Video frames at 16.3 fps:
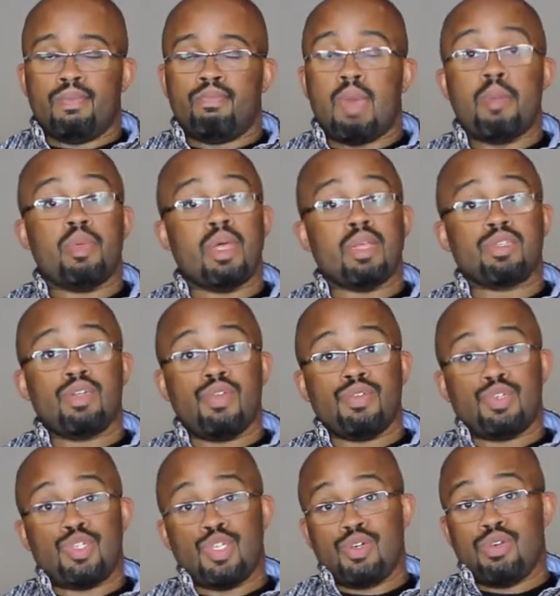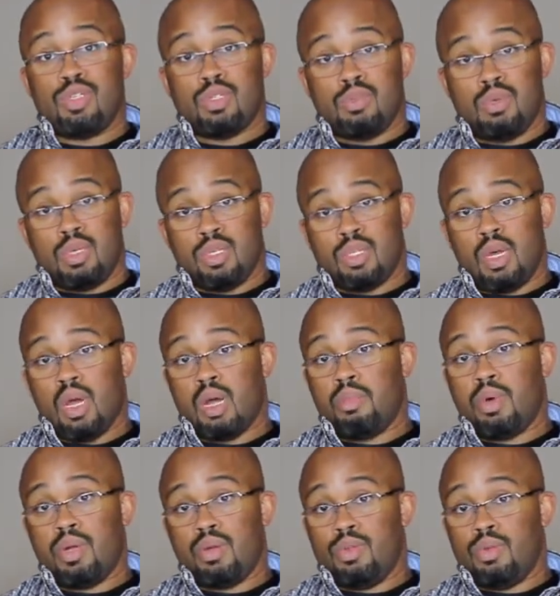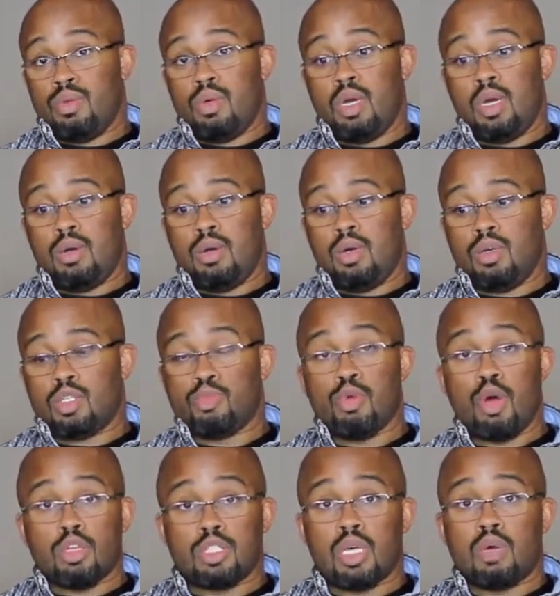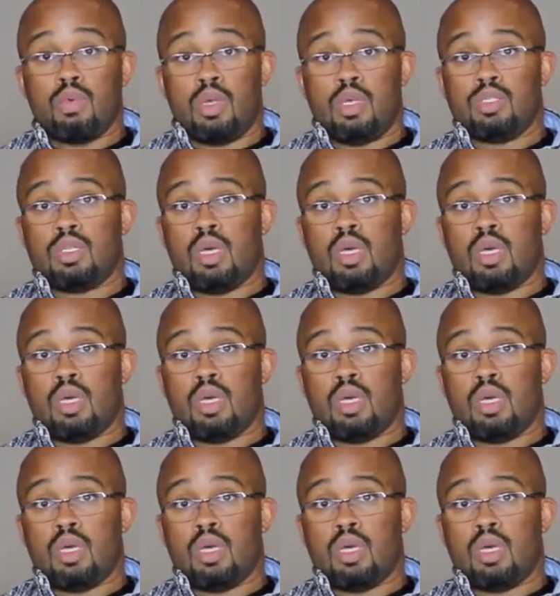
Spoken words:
Maybe that's another series that we can talk about, or small talk we can